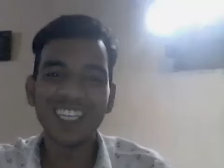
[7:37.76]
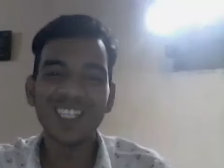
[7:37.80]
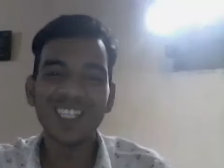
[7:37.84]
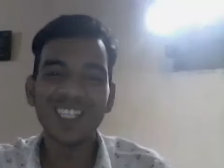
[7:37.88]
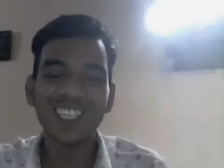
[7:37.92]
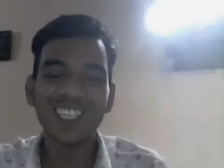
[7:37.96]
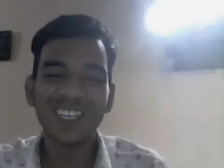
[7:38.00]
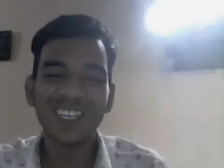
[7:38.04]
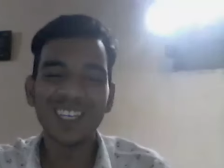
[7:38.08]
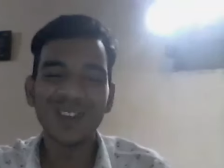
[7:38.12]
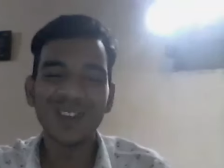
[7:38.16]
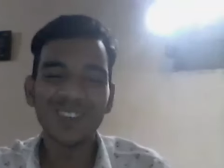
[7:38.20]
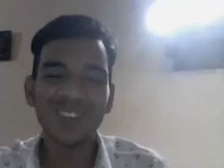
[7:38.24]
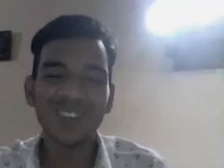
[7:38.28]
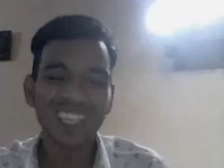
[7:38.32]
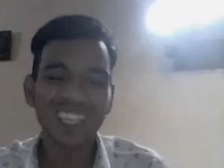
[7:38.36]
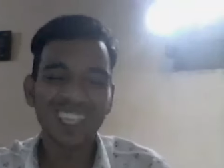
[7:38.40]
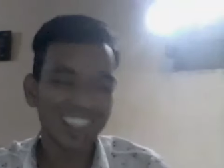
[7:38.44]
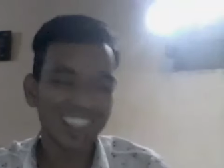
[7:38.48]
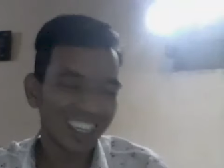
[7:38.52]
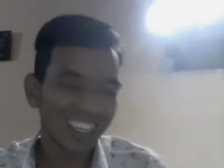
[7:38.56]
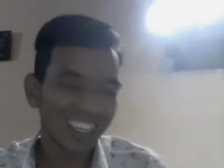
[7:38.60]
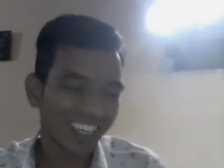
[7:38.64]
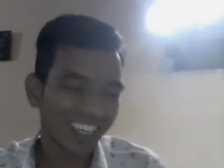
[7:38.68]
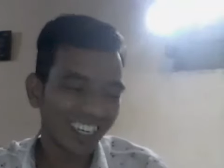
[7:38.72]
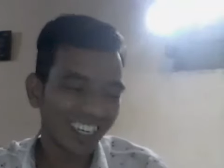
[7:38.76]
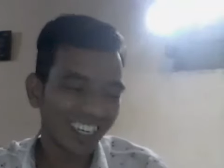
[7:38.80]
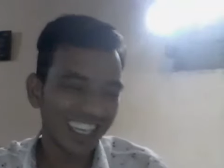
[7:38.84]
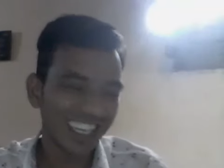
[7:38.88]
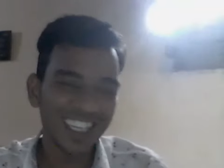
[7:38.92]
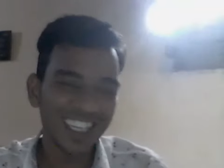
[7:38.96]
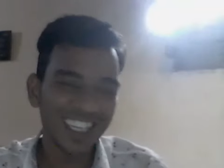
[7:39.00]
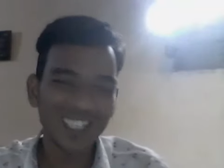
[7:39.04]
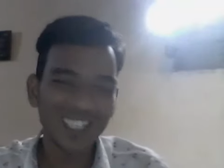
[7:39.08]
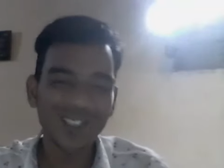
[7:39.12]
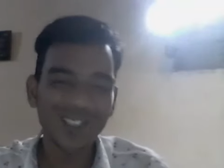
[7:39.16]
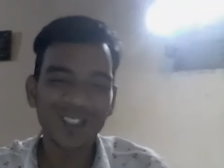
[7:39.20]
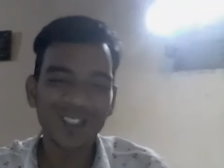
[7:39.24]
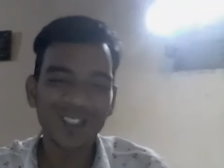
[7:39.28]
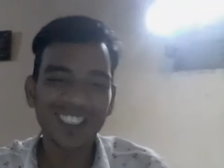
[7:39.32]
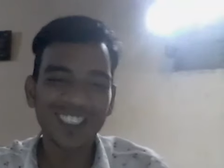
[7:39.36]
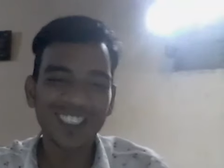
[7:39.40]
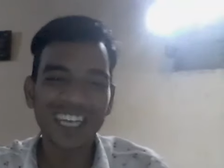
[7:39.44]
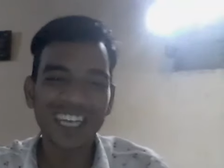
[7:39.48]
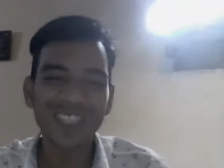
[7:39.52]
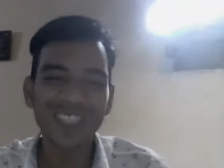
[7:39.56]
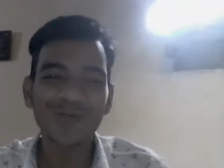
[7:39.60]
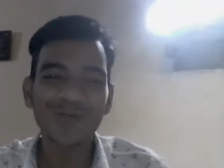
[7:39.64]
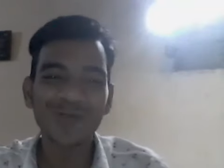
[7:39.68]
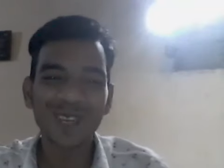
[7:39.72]
this, you can take this question
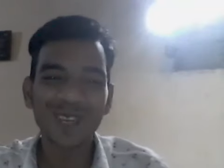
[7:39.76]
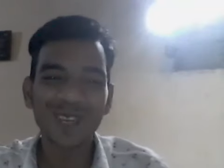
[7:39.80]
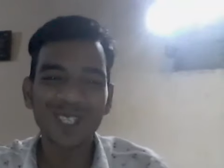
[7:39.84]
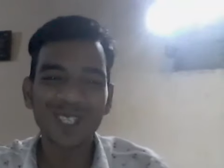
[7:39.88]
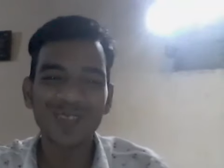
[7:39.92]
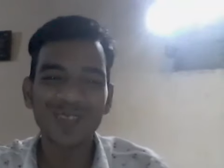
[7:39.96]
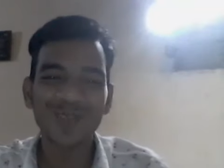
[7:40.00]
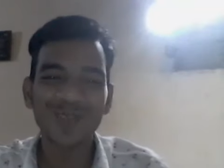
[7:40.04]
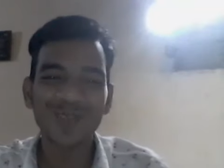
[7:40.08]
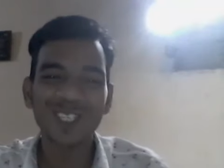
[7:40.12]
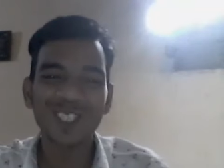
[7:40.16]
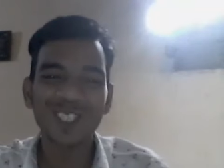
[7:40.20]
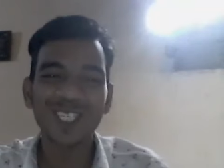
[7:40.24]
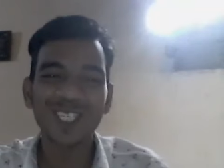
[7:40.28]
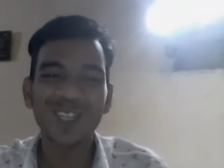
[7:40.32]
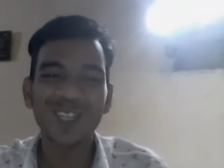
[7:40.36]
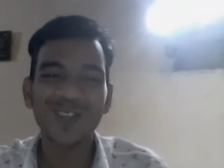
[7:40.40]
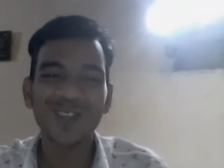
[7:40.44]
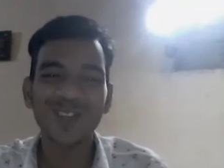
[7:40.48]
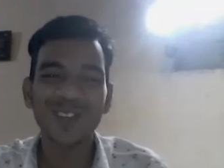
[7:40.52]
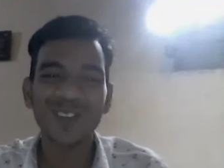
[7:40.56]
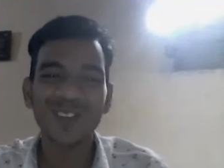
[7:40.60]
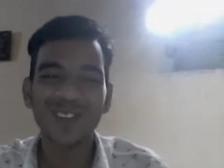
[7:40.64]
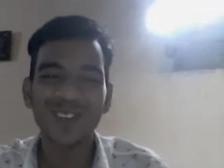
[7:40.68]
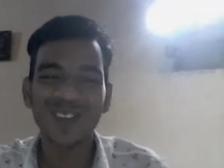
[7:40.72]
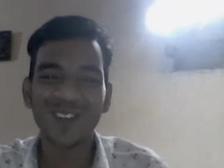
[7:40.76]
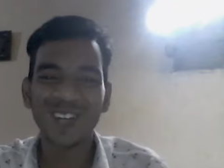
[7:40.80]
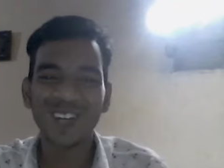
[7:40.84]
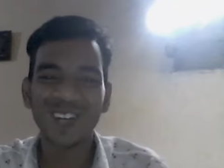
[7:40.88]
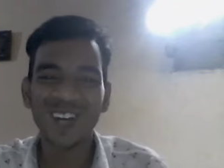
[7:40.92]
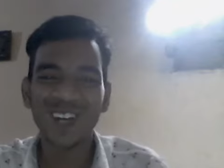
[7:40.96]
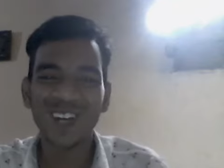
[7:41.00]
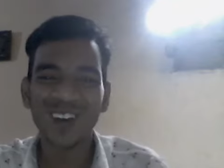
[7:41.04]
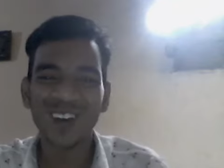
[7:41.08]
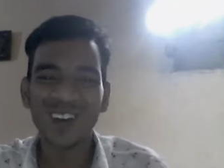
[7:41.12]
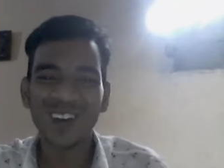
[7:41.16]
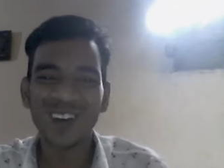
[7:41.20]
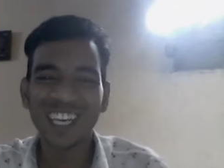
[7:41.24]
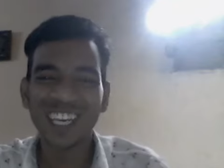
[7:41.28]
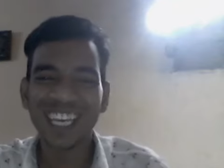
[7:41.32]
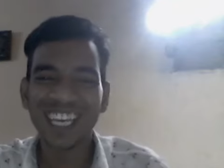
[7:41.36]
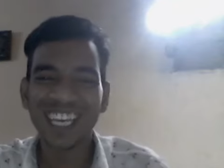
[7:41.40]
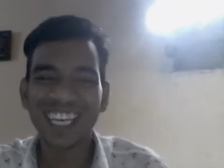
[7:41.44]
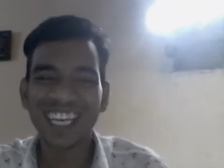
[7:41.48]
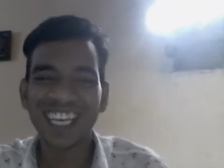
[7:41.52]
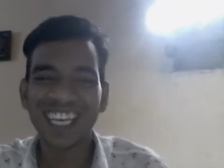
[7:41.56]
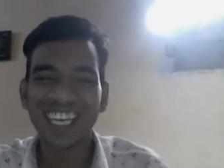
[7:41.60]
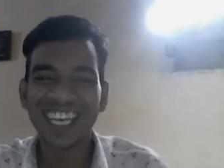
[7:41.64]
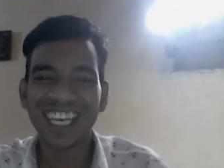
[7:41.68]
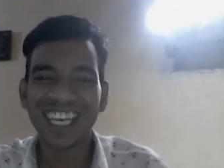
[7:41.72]
as a positive view, okay.